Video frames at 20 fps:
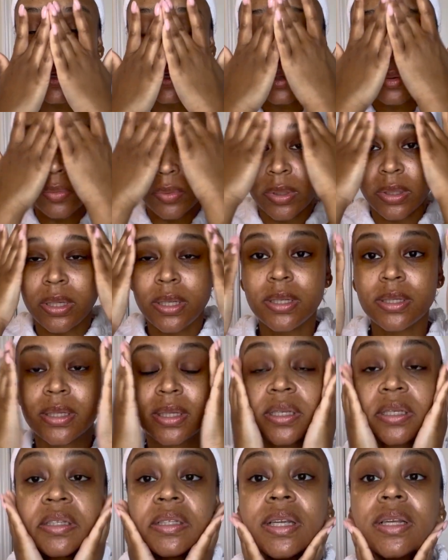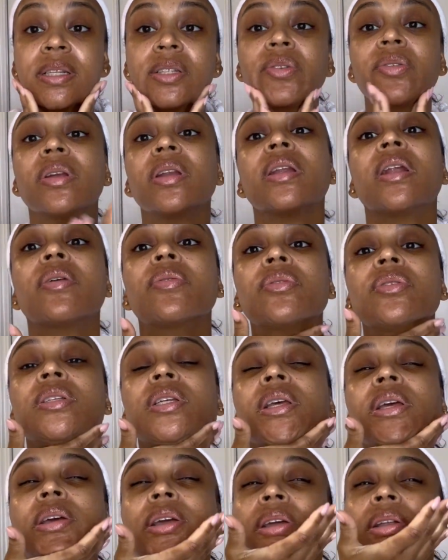we need sunscreen in our
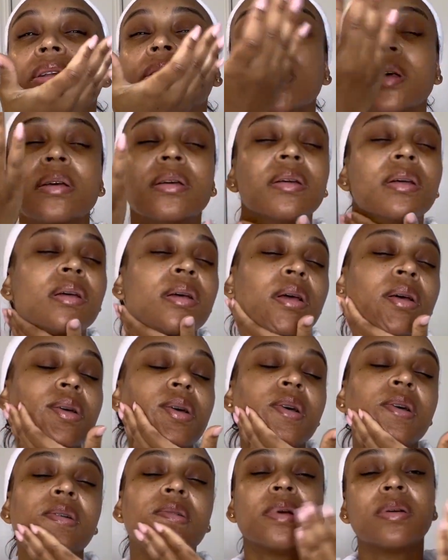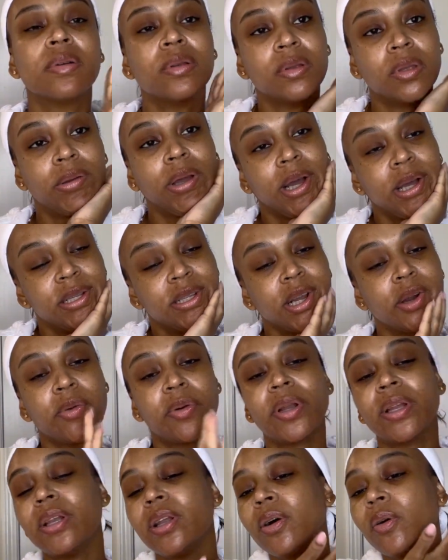routine. You guys already
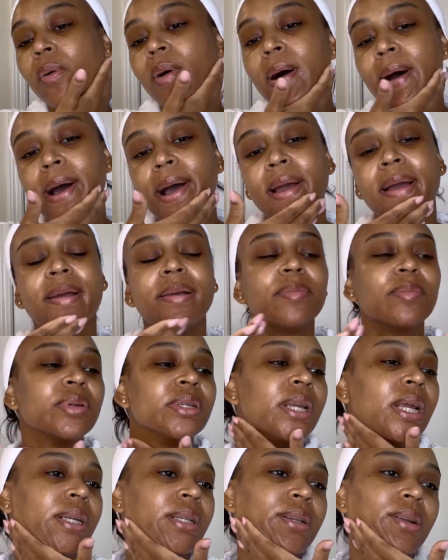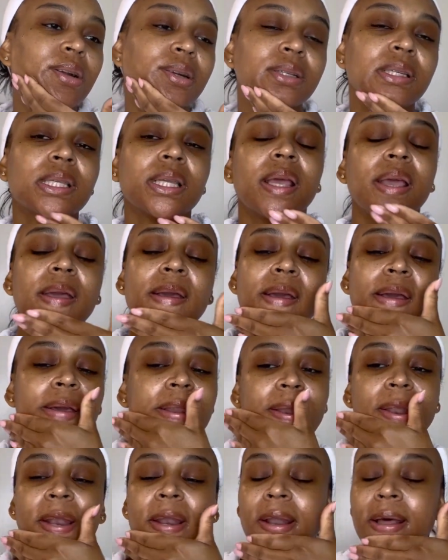know why. Protecting our skin
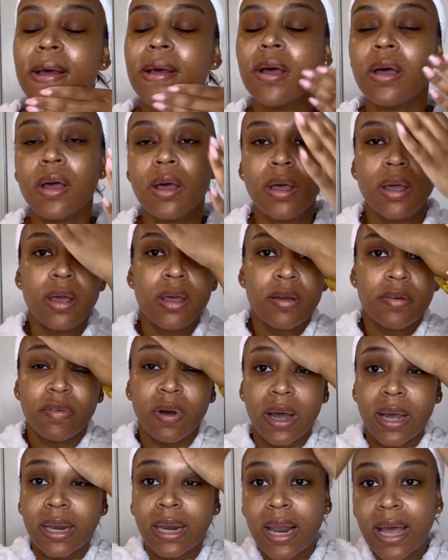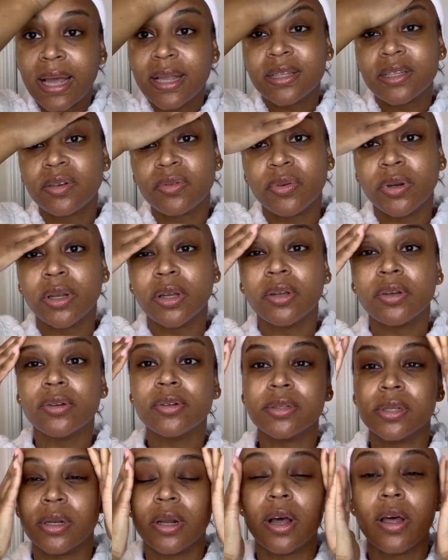and fine lines and wrinkles
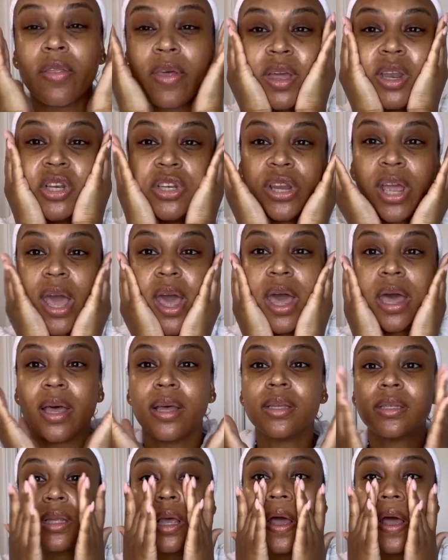and all that jazz.